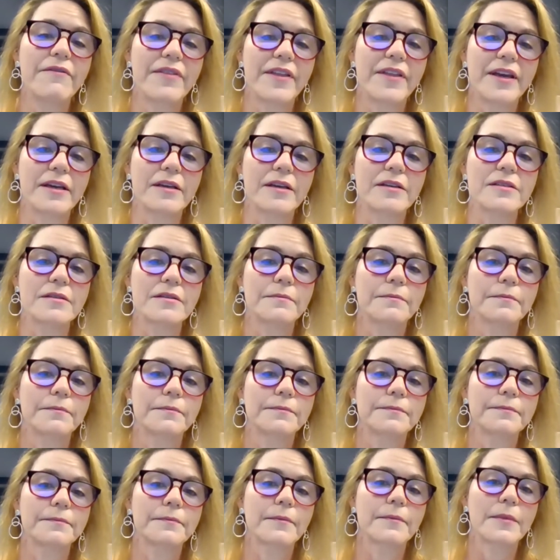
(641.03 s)
of things
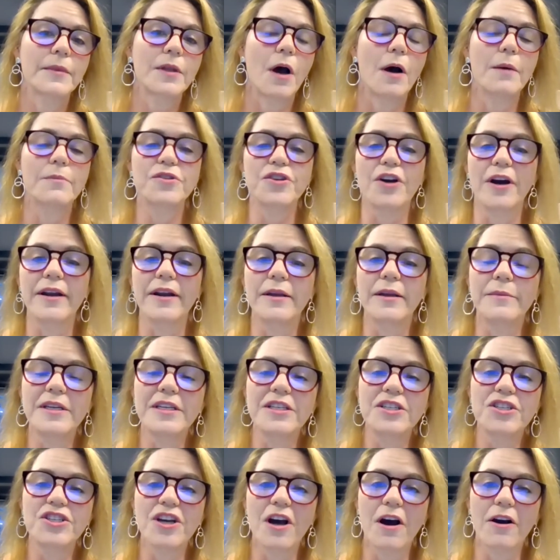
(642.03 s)
i'm sorry i didn't
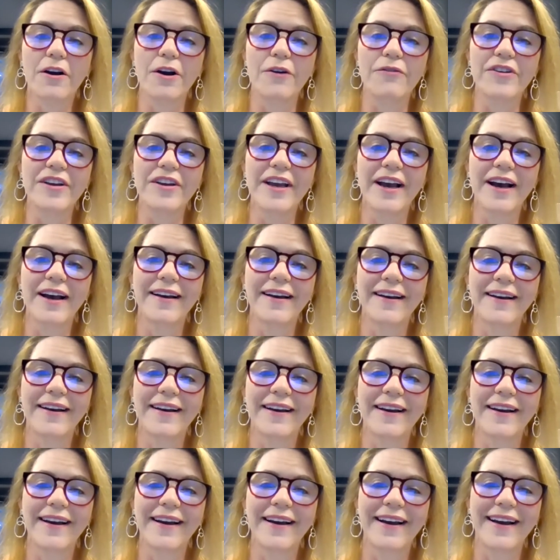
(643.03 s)
mean to talk over you
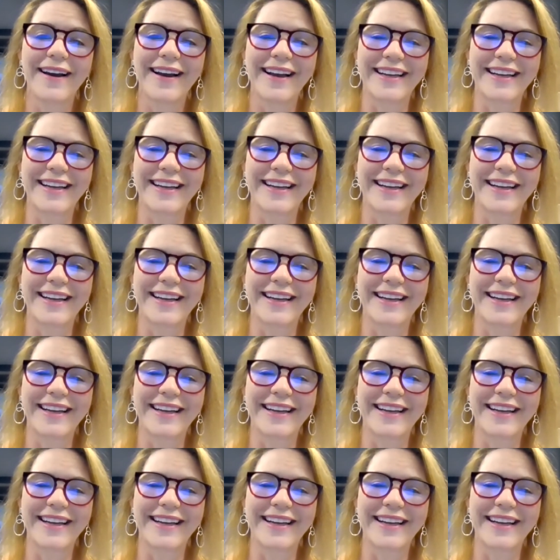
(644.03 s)
that's